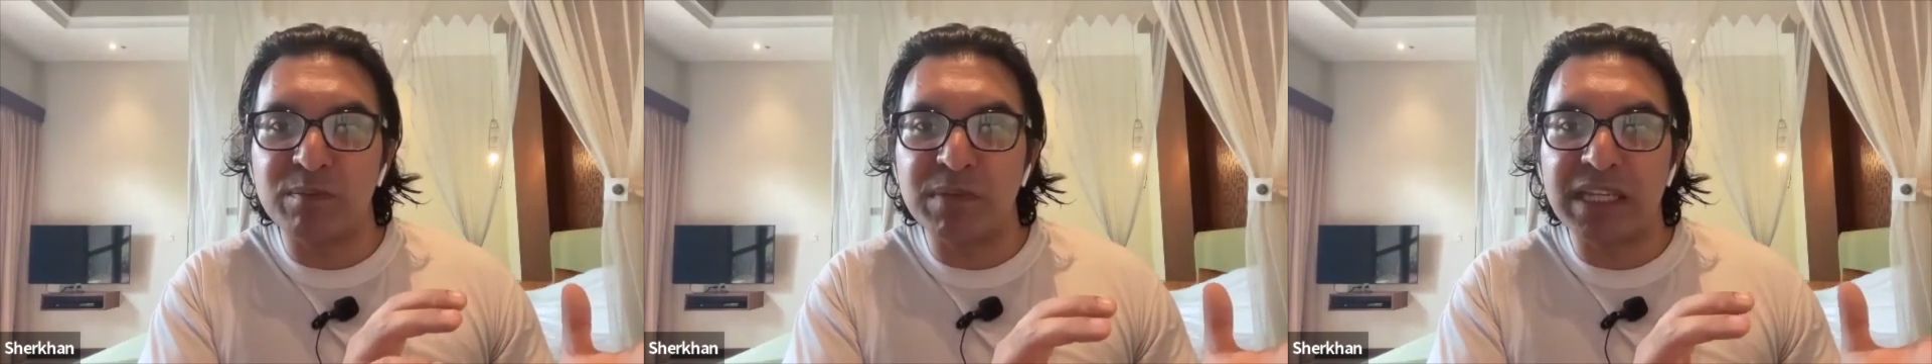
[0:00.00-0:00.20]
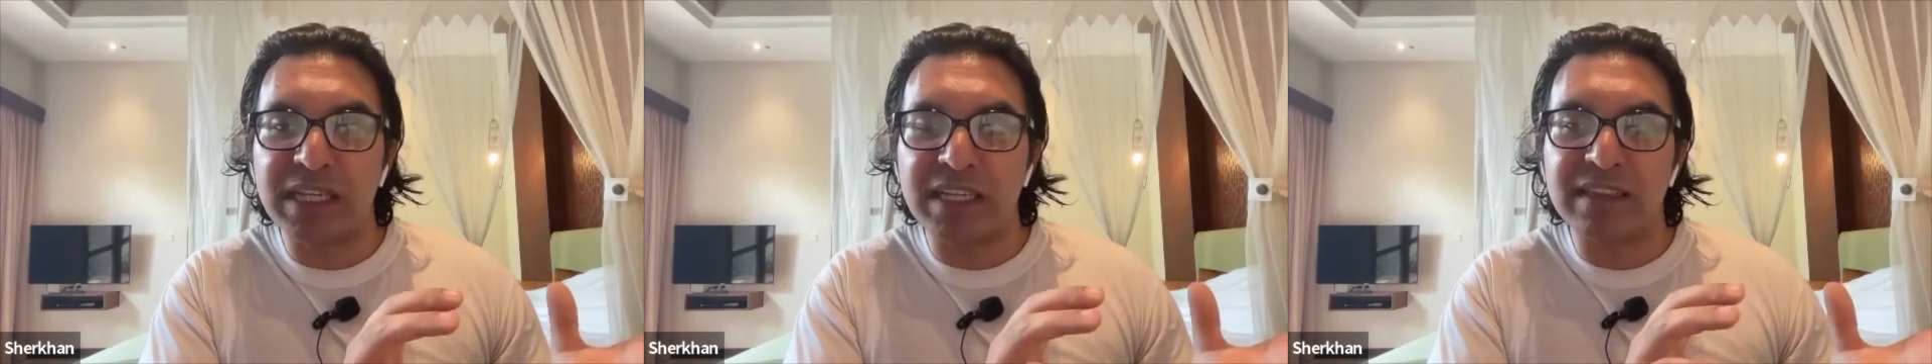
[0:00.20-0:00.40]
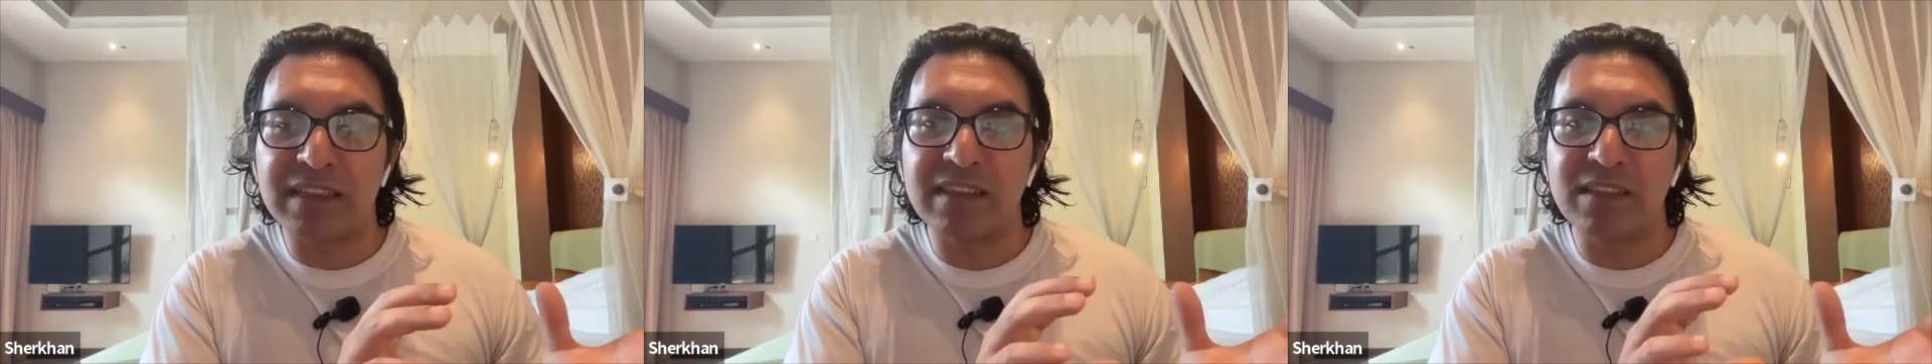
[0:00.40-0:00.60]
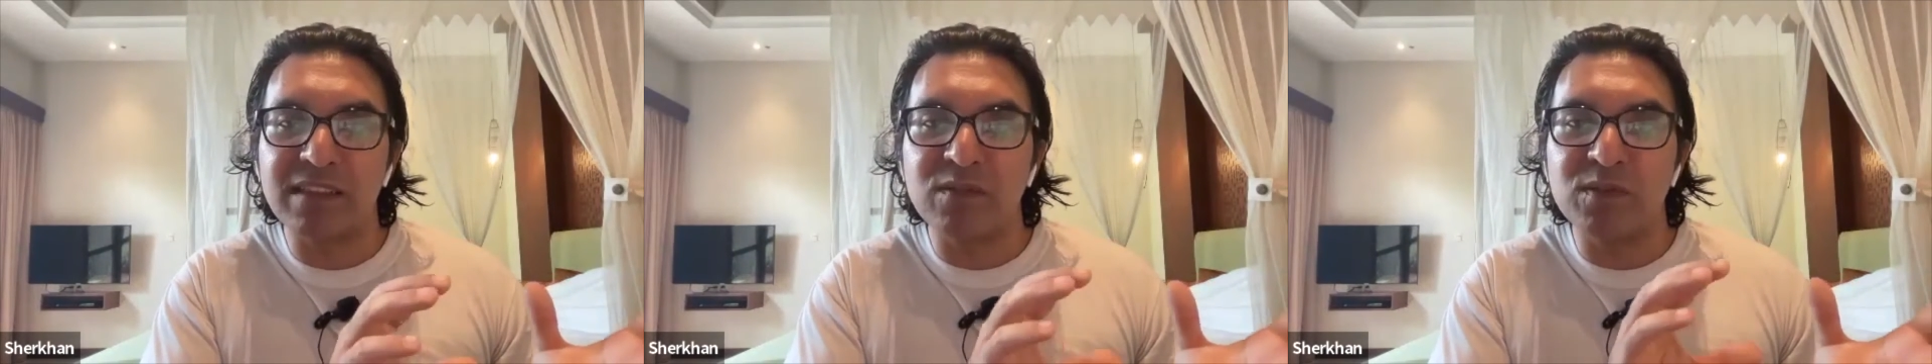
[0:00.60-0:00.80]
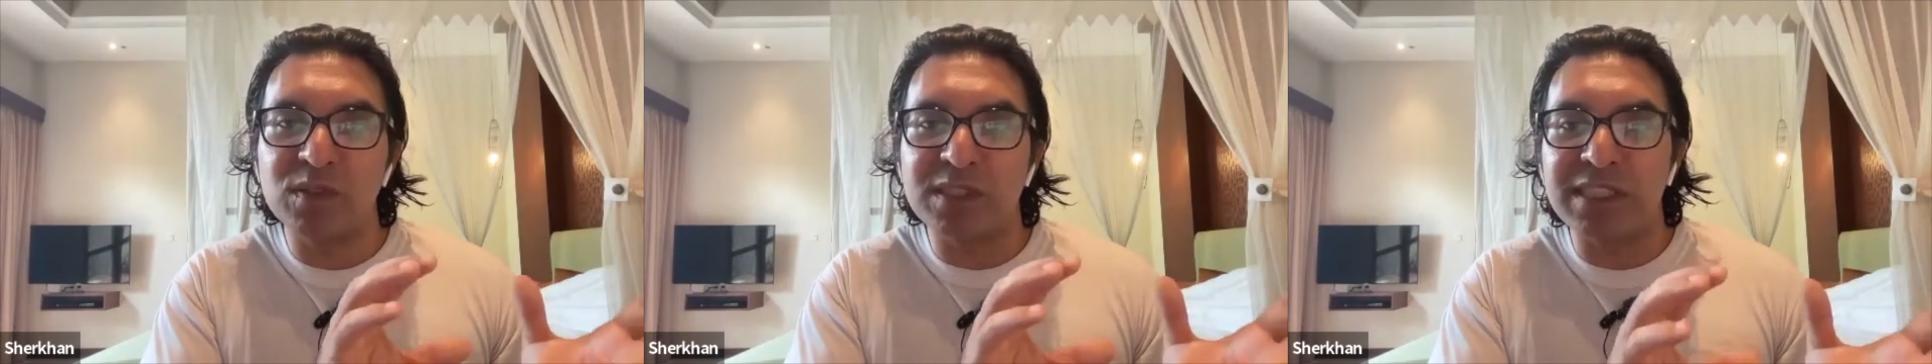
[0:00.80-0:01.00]
like
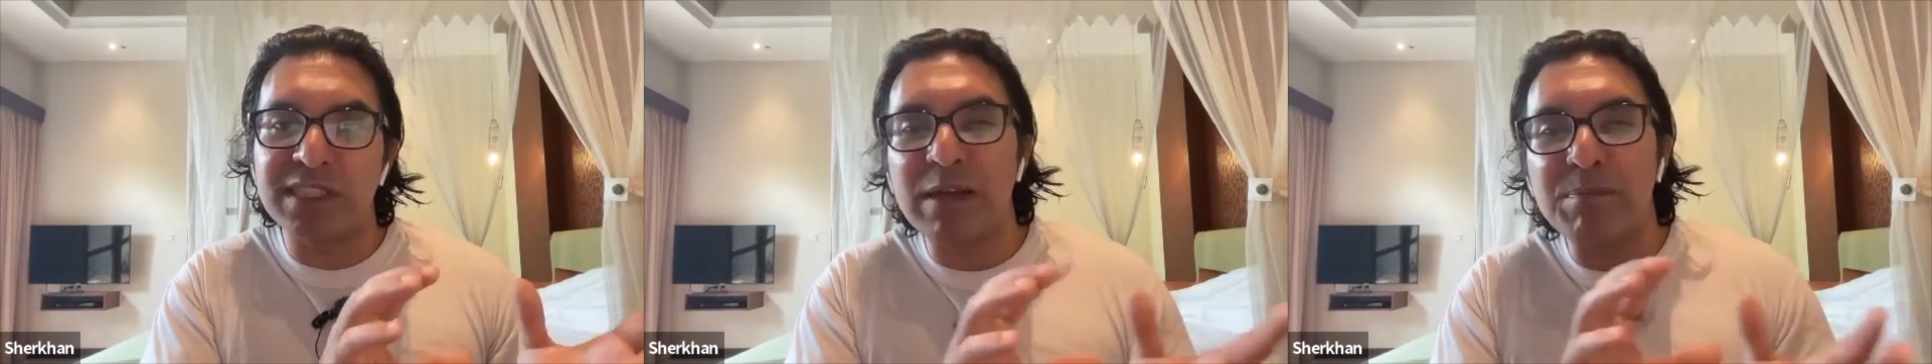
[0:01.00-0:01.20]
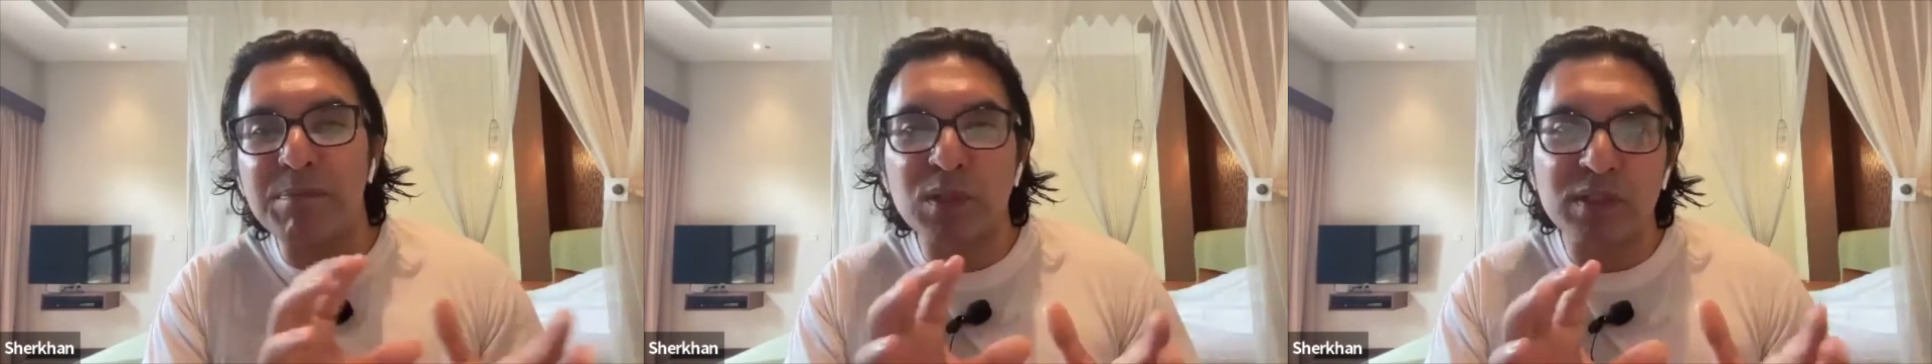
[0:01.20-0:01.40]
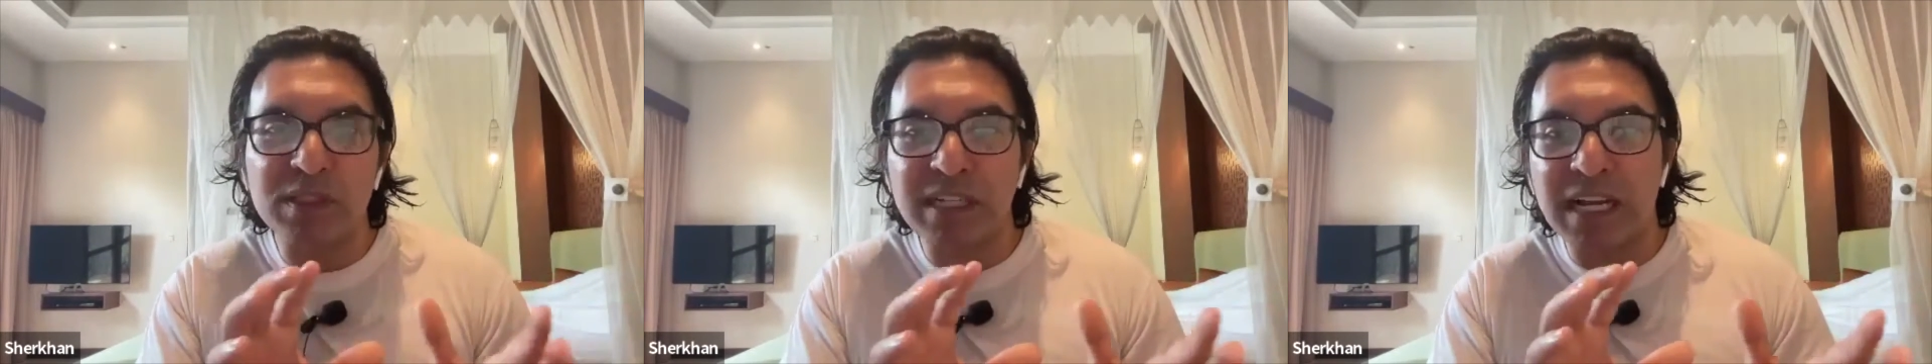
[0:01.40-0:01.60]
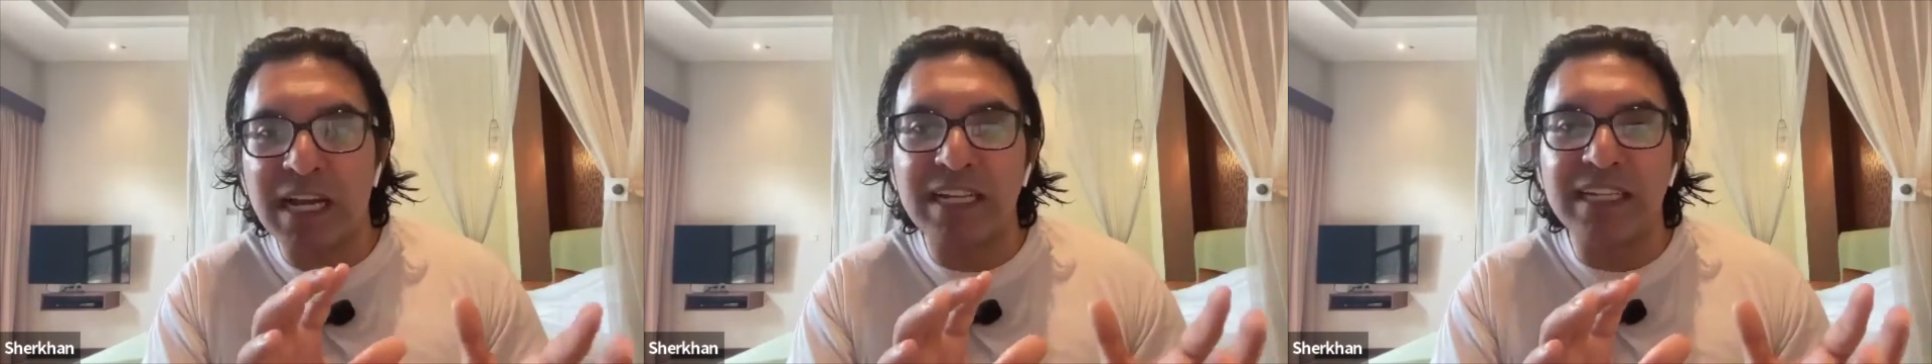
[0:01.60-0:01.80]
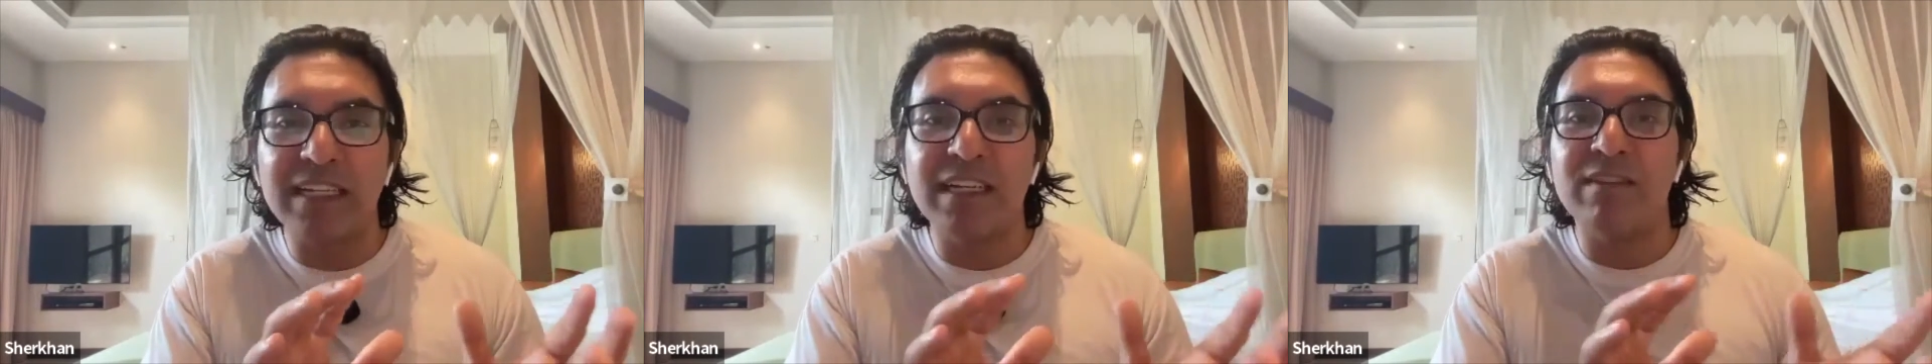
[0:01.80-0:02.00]
you sample
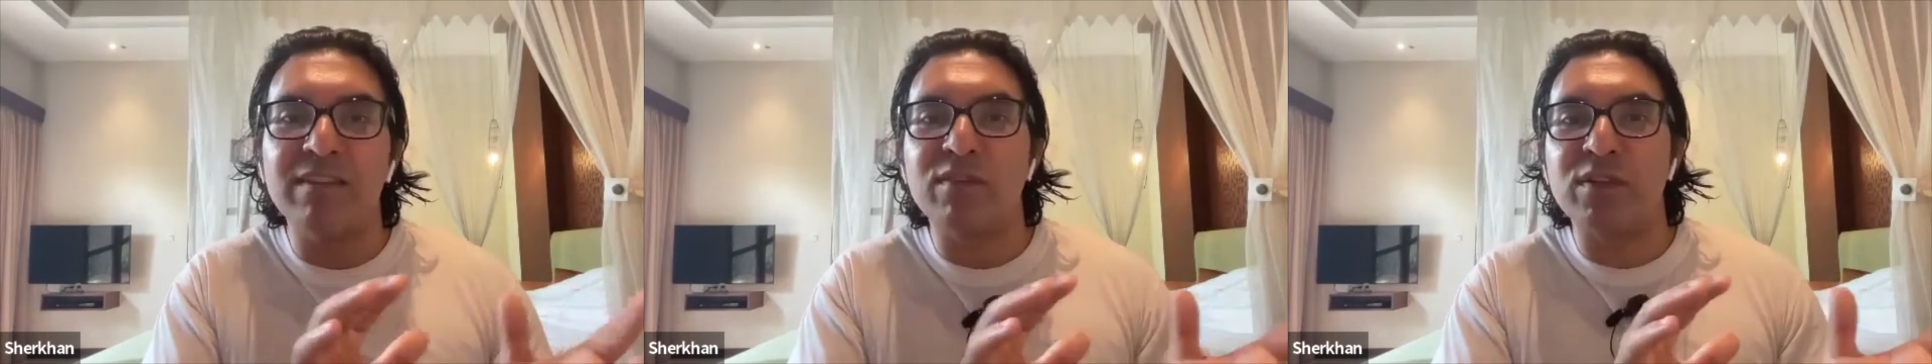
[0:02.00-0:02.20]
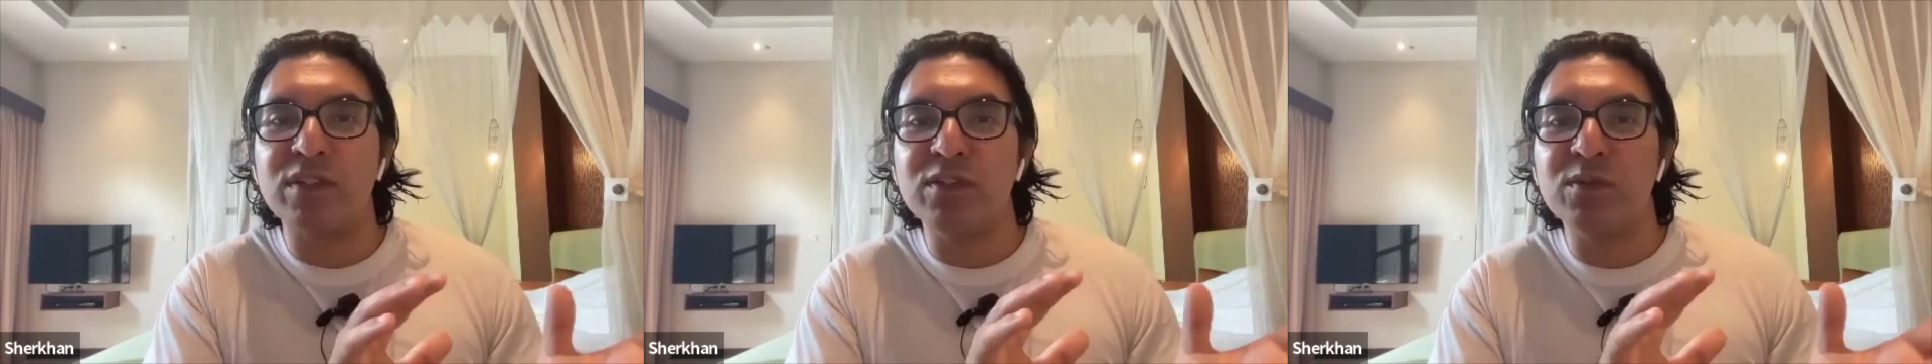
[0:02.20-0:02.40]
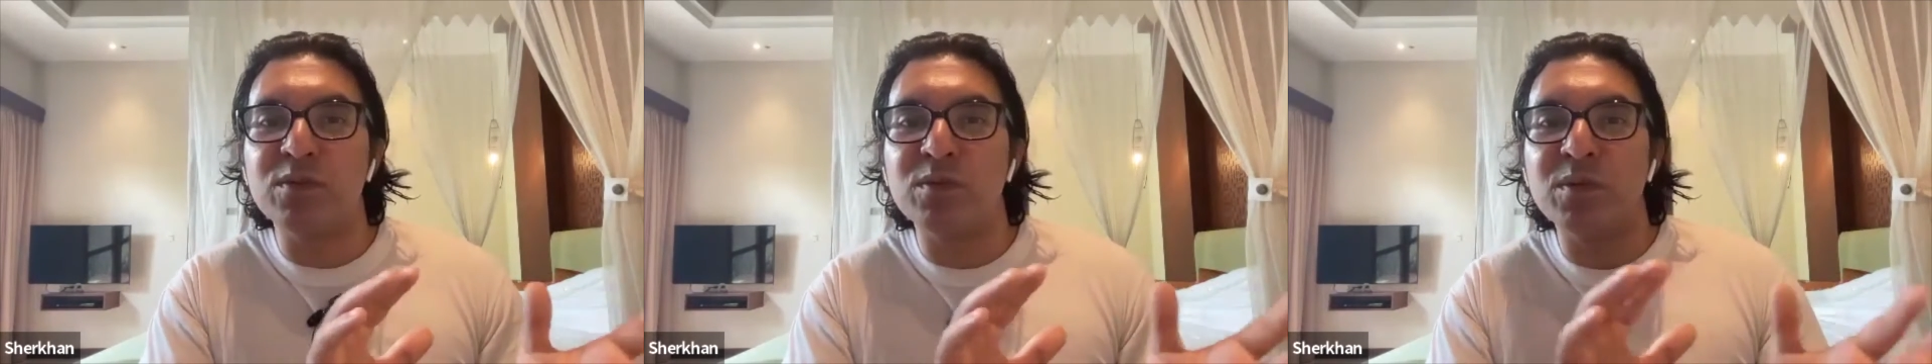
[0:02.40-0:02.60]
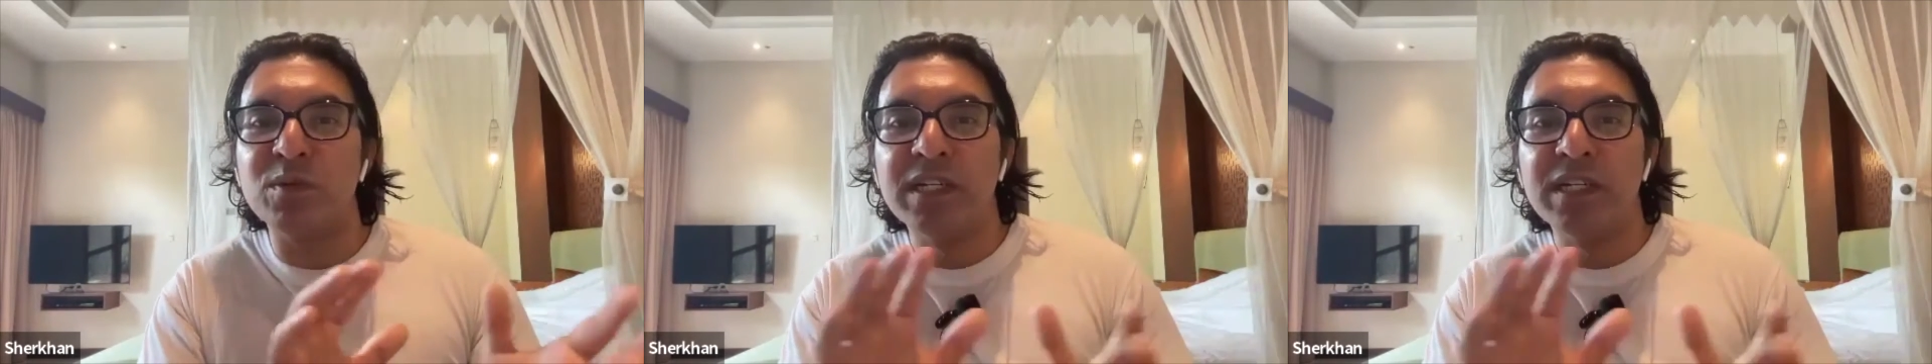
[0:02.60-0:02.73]
kind of, or you